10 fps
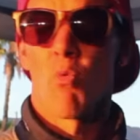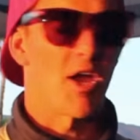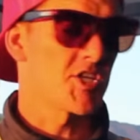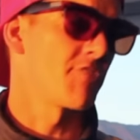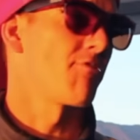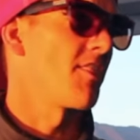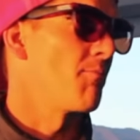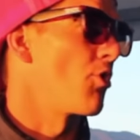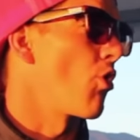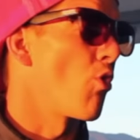We actually run
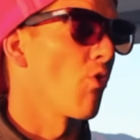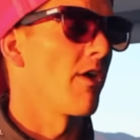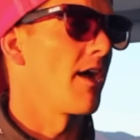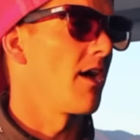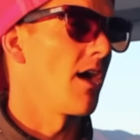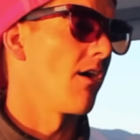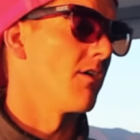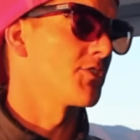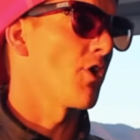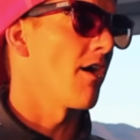them on
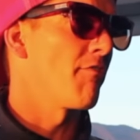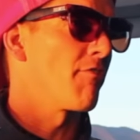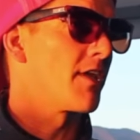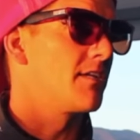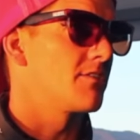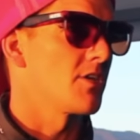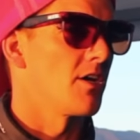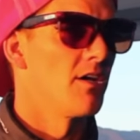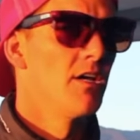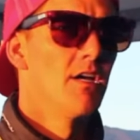our entire fleet.
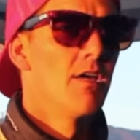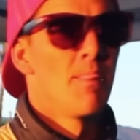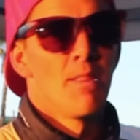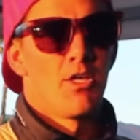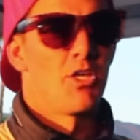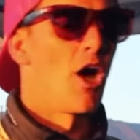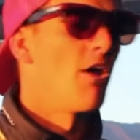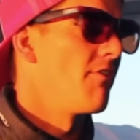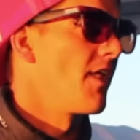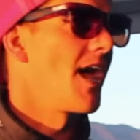So, you know,
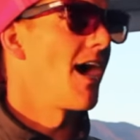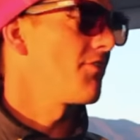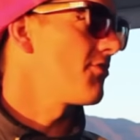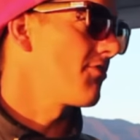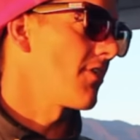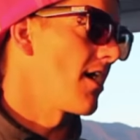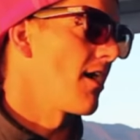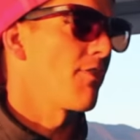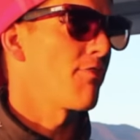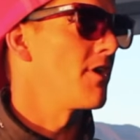over the last
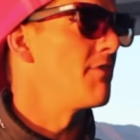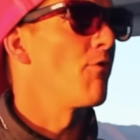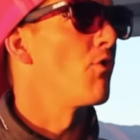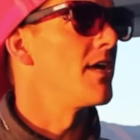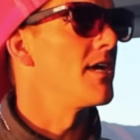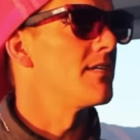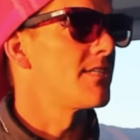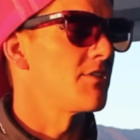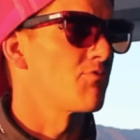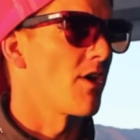3-4
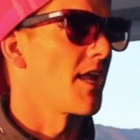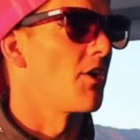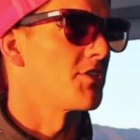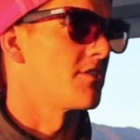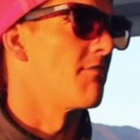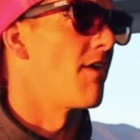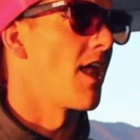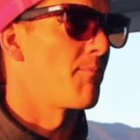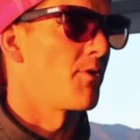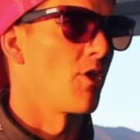years, he's really got to
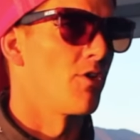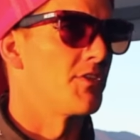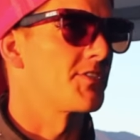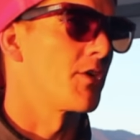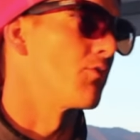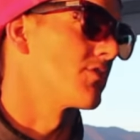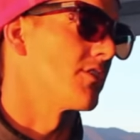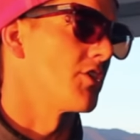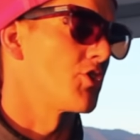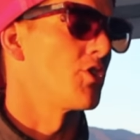develop and learn the skills
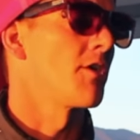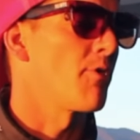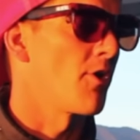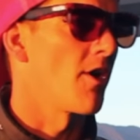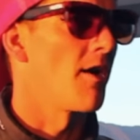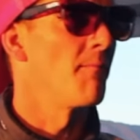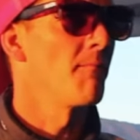in the tuning program.